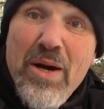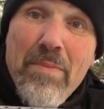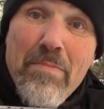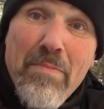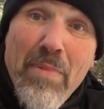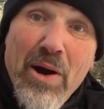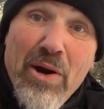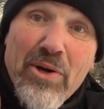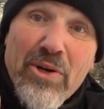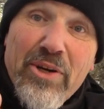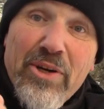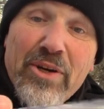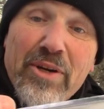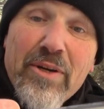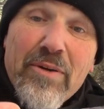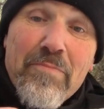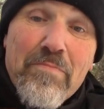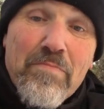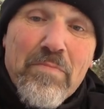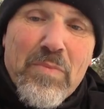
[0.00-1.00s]
marker.
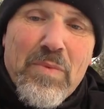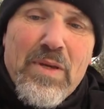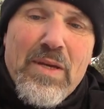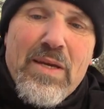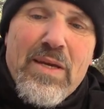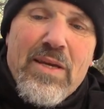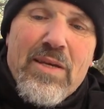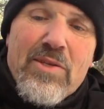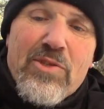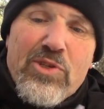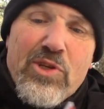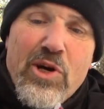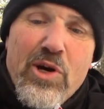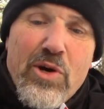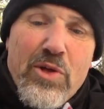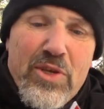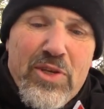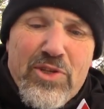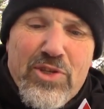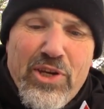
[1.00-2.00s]
So
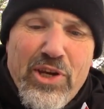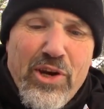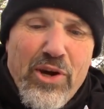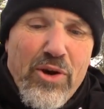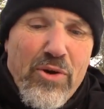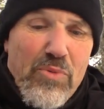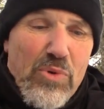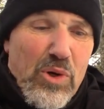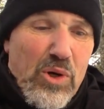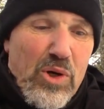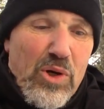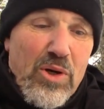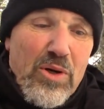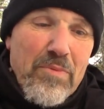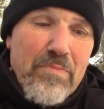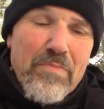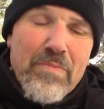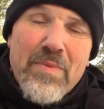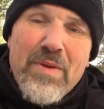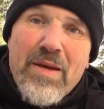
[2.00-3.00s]
this here will
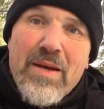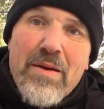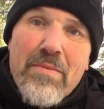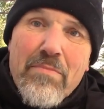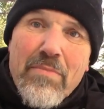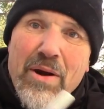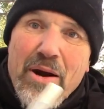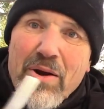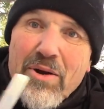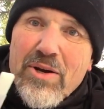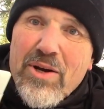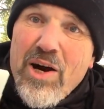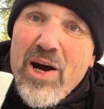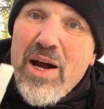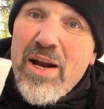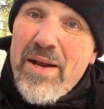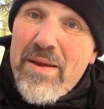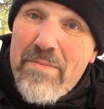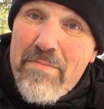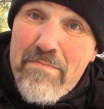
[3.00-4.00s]
mark
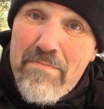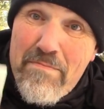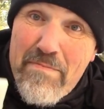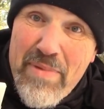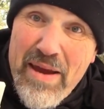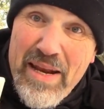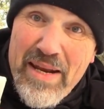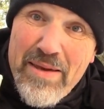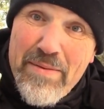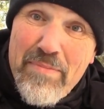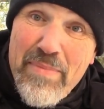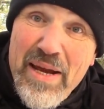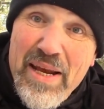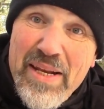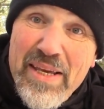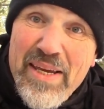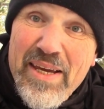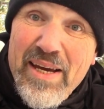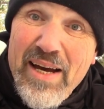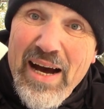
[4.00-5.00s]
on many,
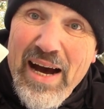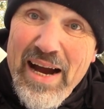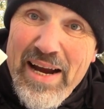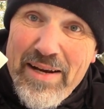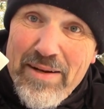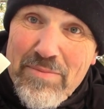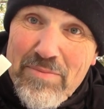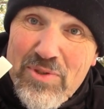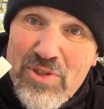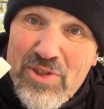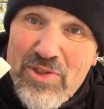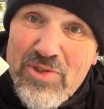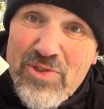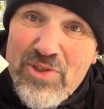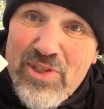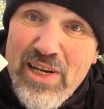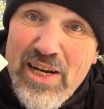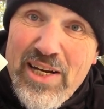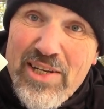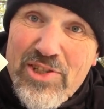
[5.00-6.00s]
many items and
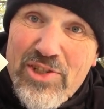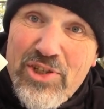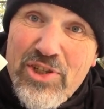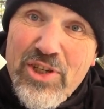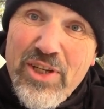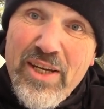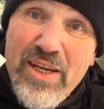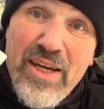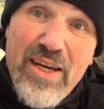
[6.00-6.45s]
such.